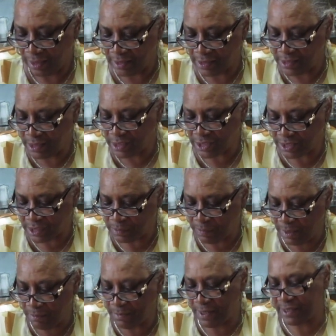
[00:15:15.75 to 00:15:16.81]
and it'll just
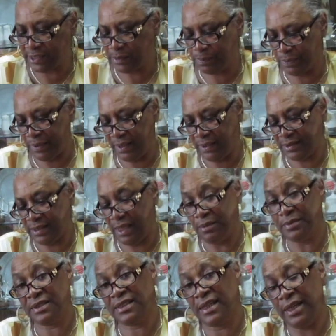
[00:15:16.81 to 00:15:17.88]
be my spring
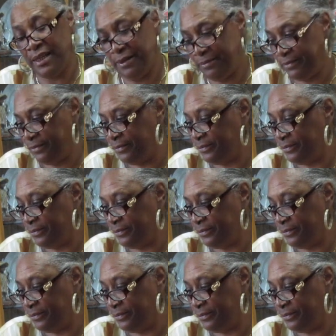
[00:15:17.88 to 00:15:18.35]
tablescape.